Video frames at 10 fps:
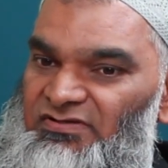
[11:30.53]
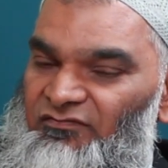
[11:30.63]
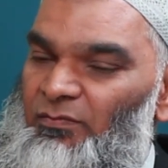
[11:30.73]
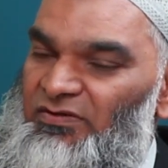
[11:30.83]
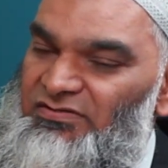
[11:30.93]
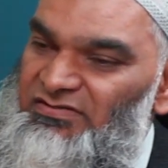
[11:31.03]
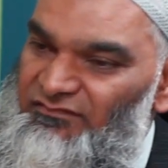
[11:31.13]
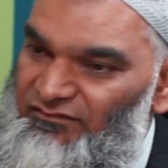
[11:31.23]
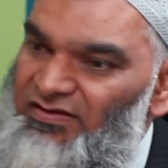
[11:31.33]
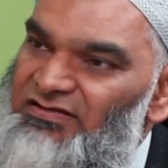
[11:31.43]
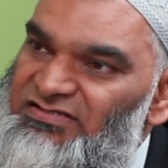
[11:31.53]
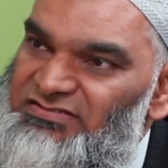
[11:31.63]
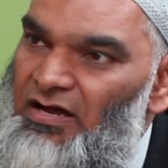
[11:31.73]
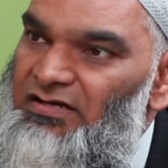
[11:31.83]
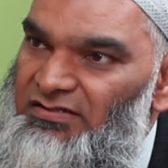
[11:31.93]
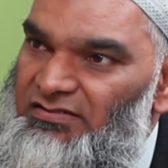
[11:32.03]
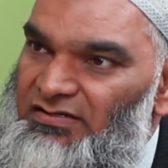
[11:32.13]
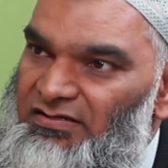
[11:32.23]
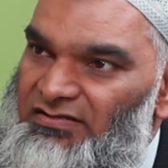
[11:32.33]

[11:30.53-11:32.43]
if we want to defend his honor,